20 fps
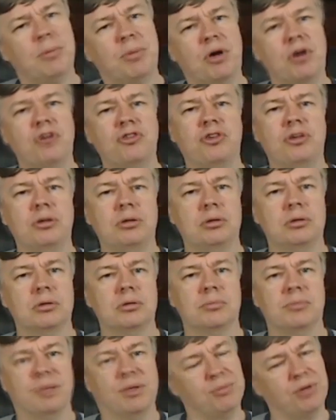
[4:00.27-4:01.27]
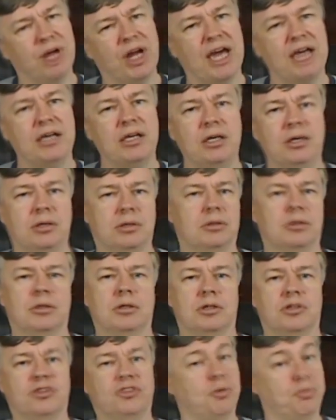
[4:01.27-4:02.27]
Paulson, Ben Bernanke,
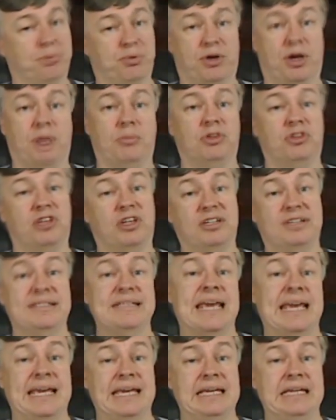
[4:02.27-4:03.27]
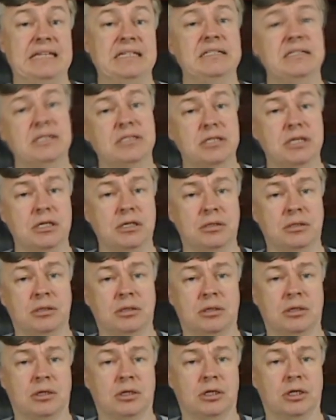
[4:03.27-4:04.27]
subprime is contained,
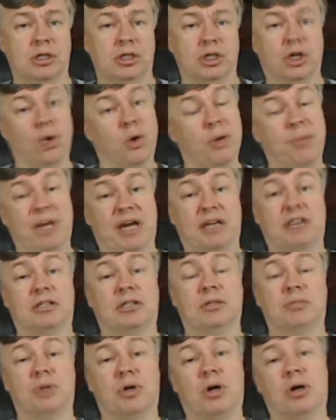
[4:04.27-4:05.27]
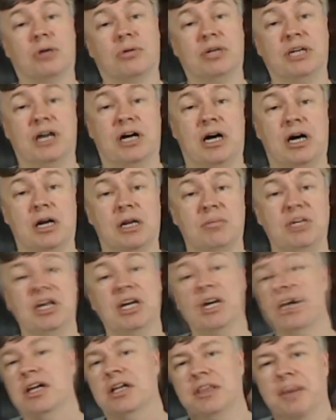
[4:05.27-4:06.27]
no impact on the broader
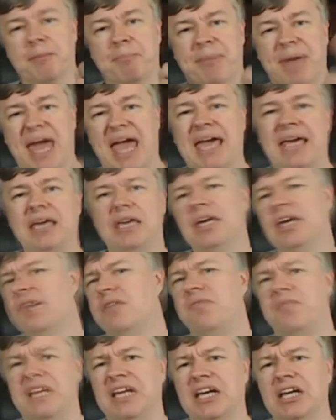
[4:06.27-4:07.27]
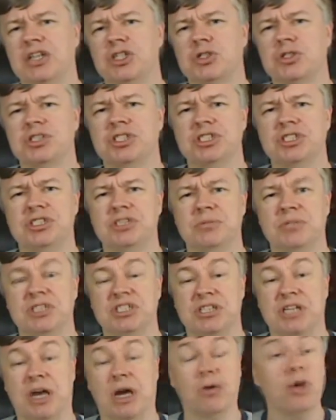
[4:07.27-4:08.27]
economy, the banking and financial system
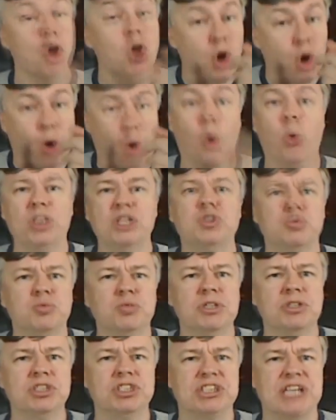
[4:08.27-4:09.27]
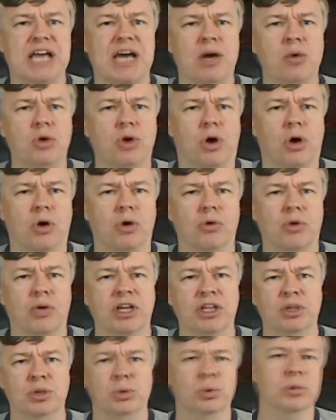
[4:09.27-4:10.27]
is sound. Oh, it's real sound, all
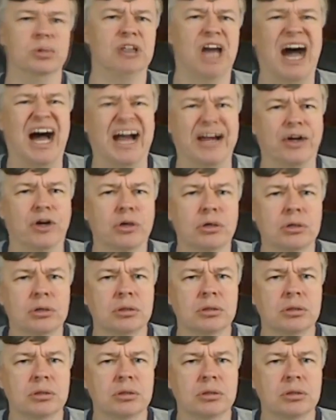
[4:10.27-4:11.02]
right, you liar.